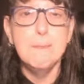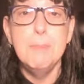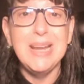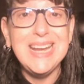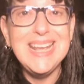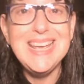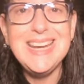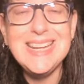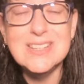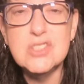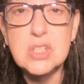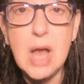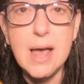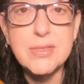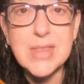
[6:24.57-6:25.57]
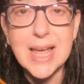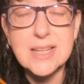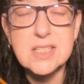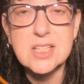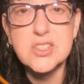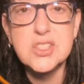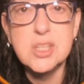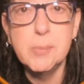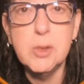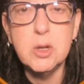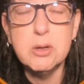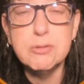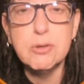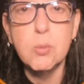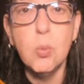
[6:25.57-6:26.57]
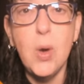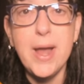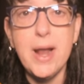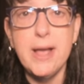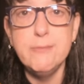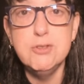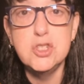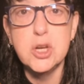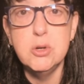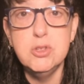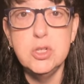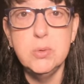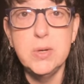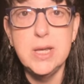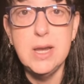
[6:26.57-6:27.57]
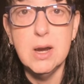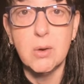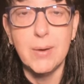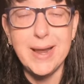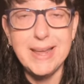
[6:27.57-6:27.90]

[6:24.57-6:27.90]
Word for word: But it is not that dissimilar from what I've showed you here.